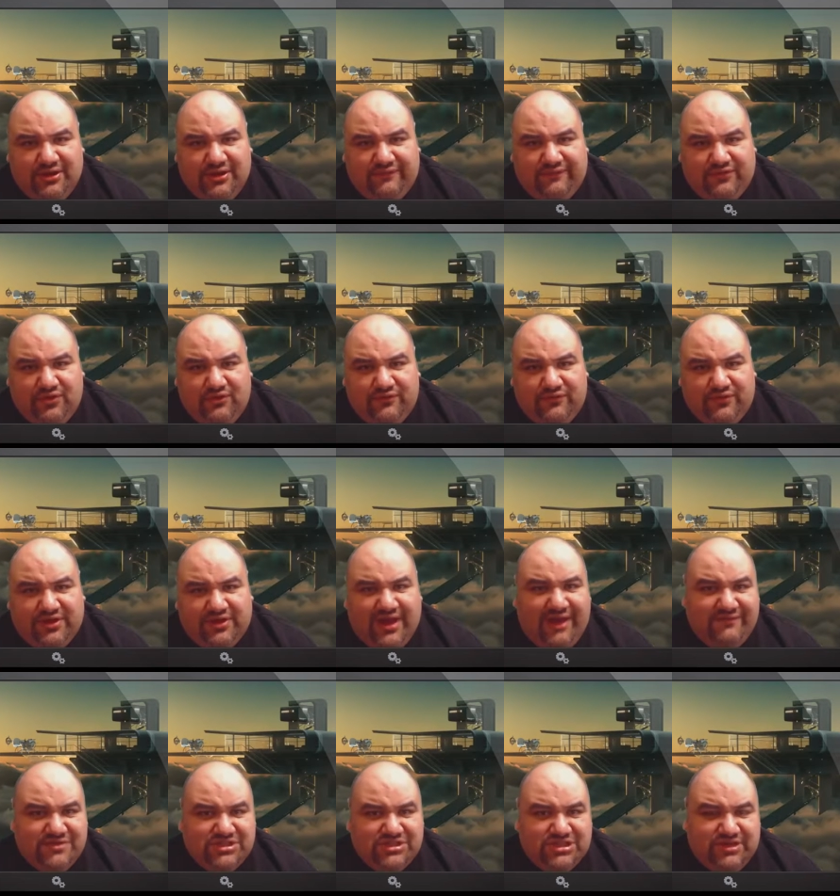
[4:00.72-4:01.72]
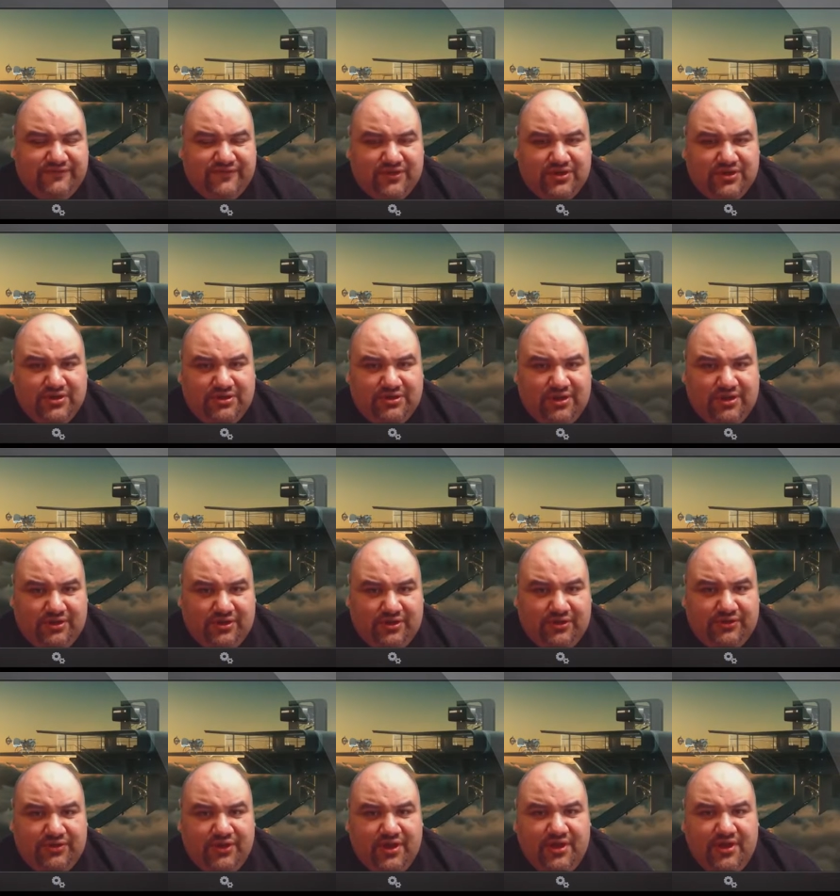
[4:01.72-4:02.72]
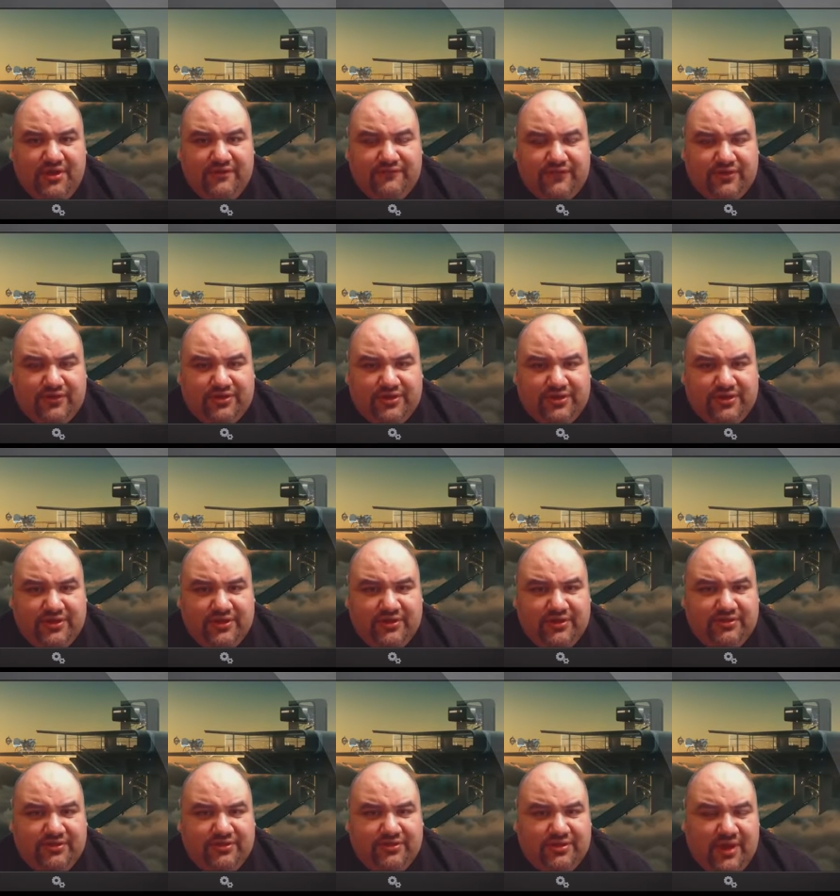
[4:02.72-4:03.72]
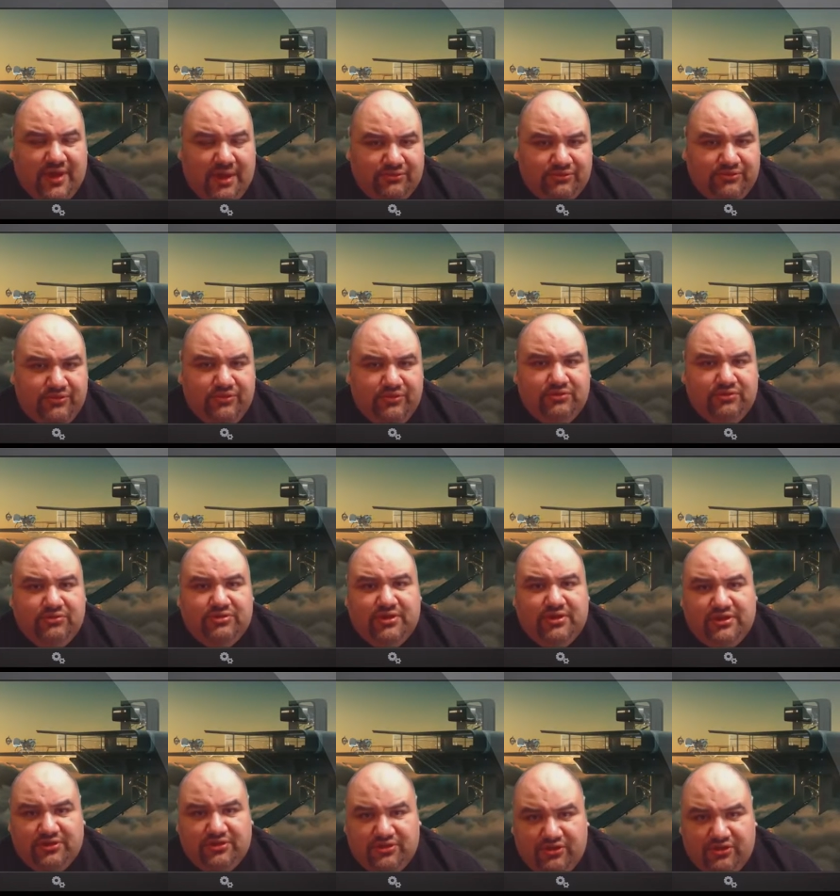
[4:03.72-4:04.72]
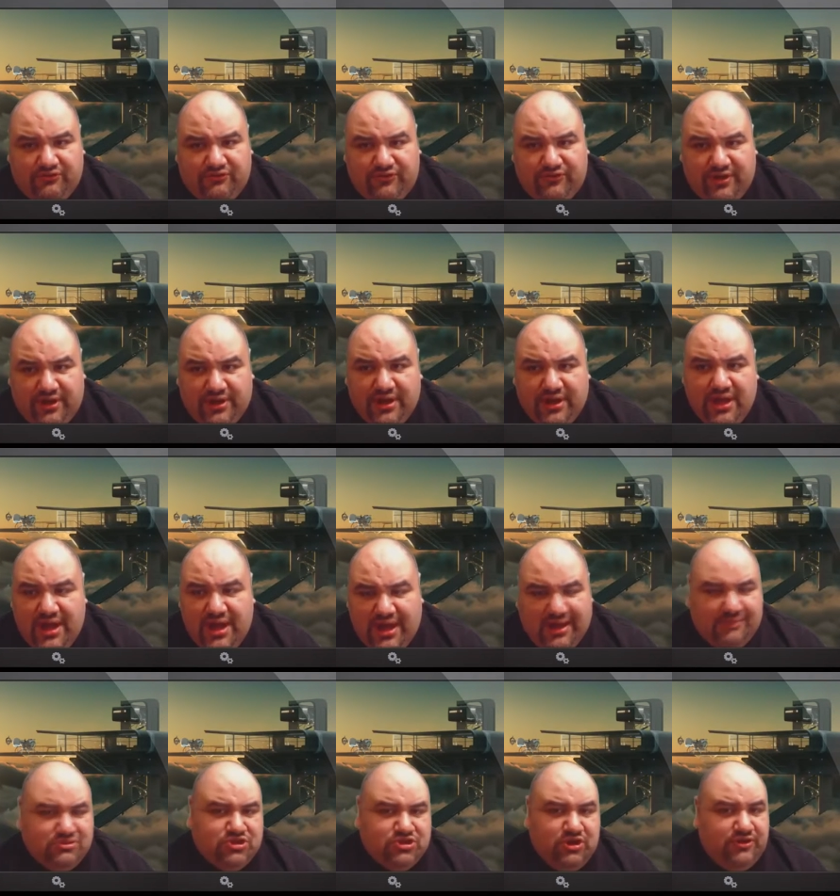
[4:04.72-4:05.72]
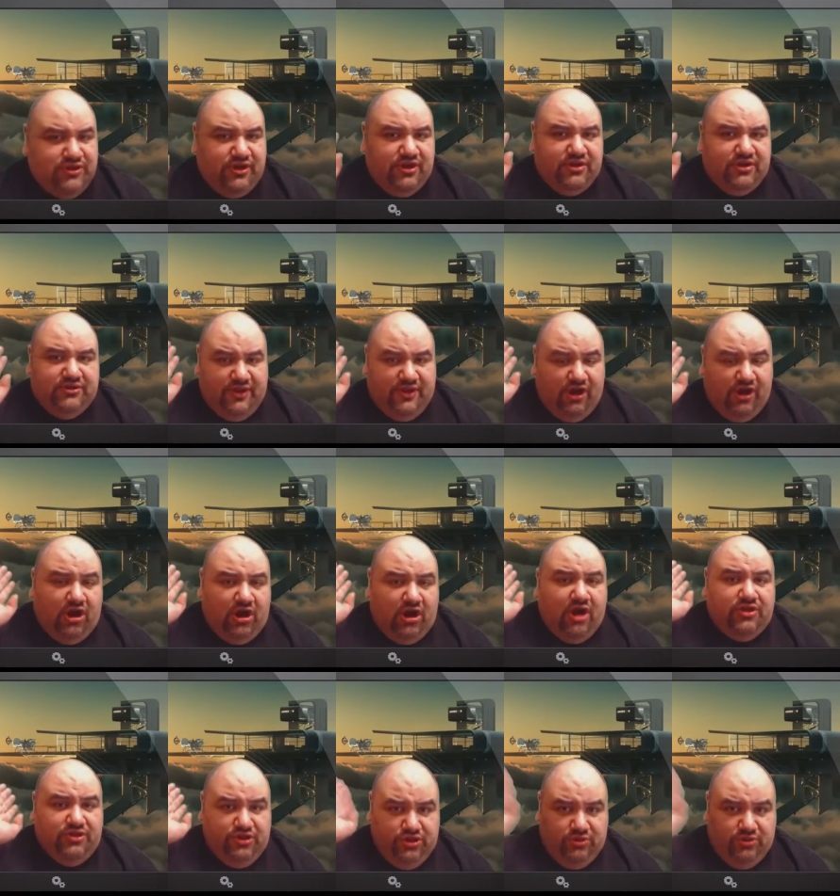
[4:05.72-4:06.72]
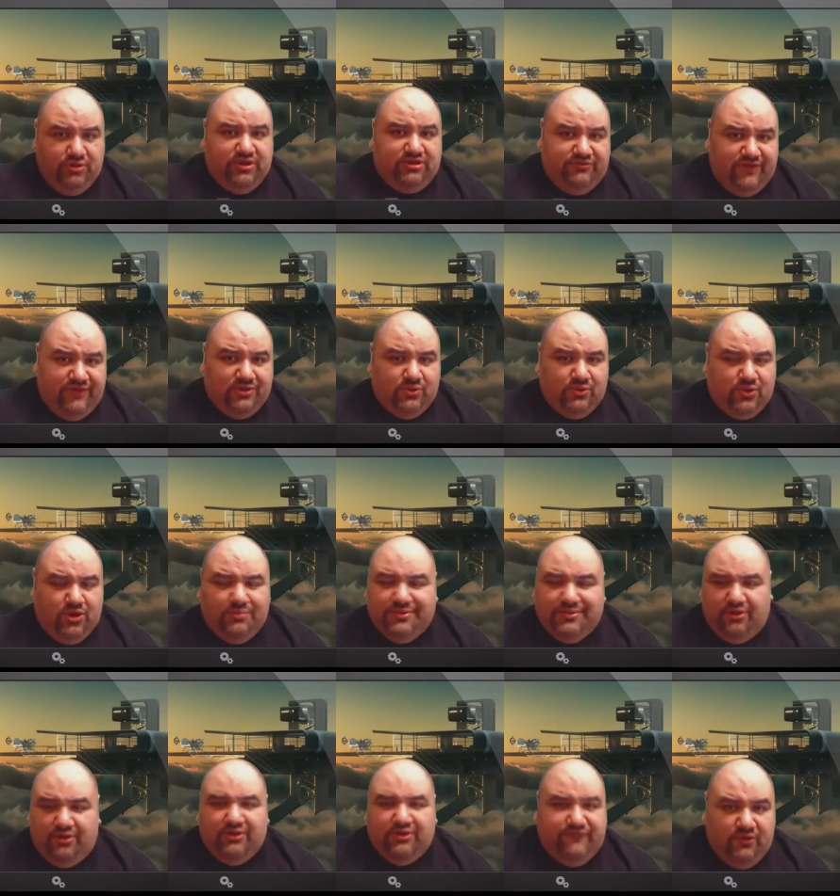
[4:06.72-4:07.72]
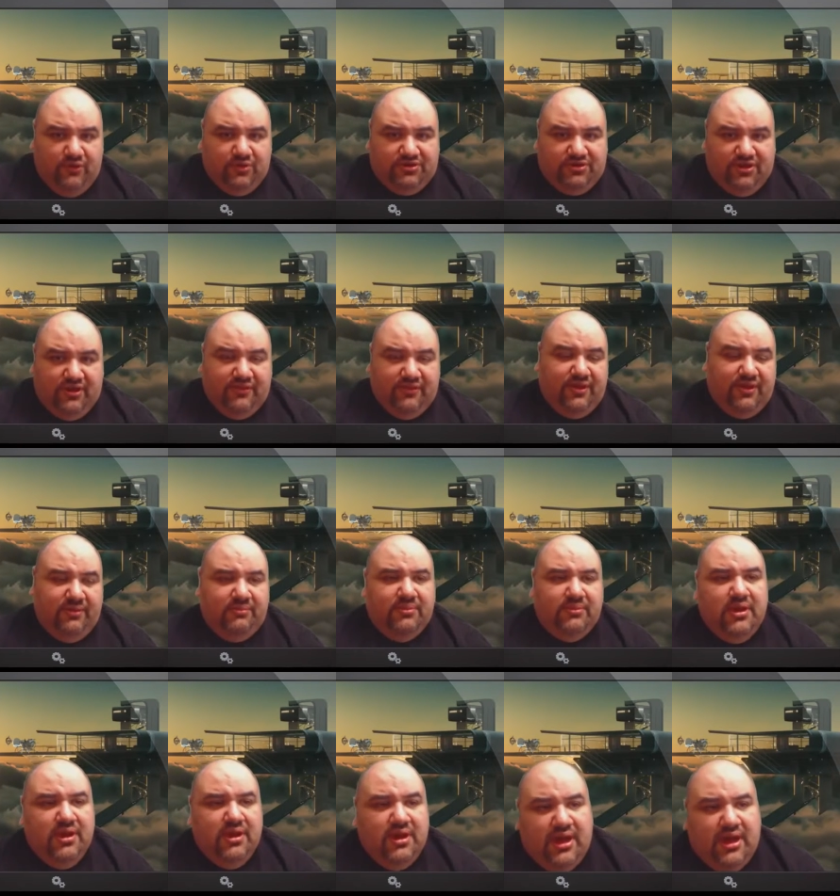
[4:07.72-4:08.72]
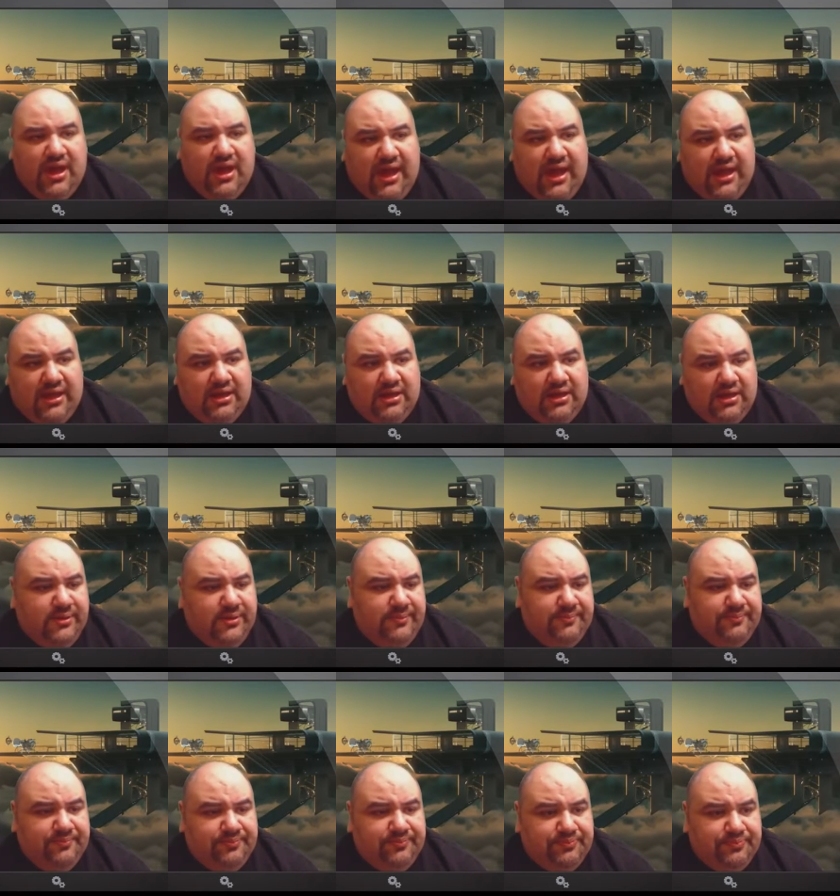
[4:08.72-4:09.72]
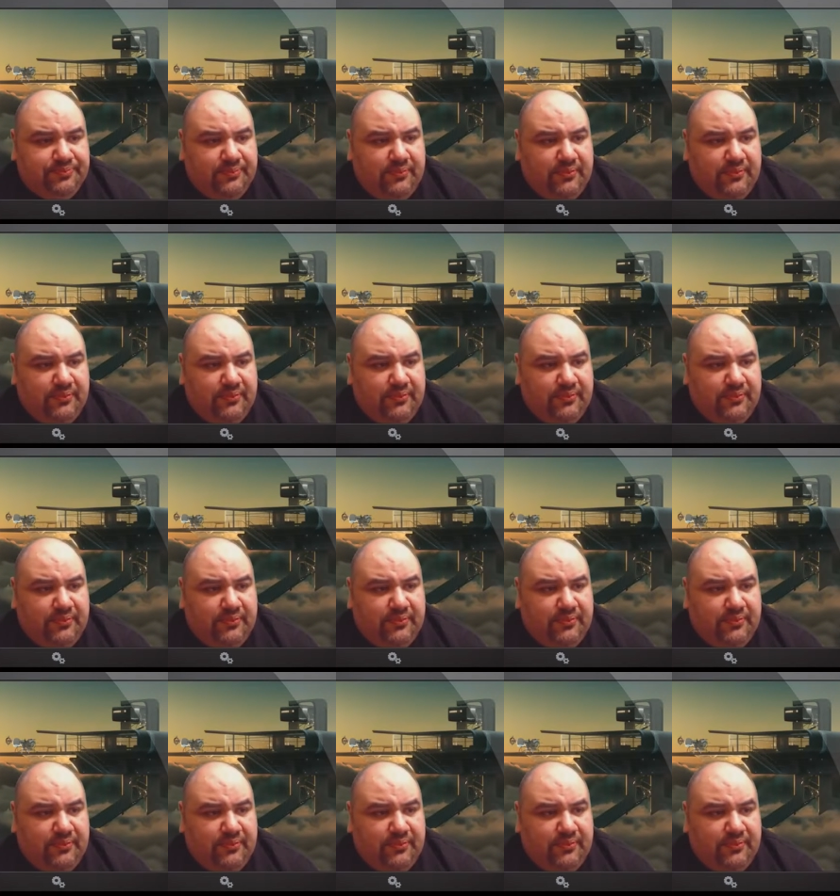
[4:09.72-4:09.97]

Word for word: are left over scavenging for goods on Earth versus Tom Cruise and his girlfriend. And I'm sure there there are other units around the world, but they only focus on them. And um,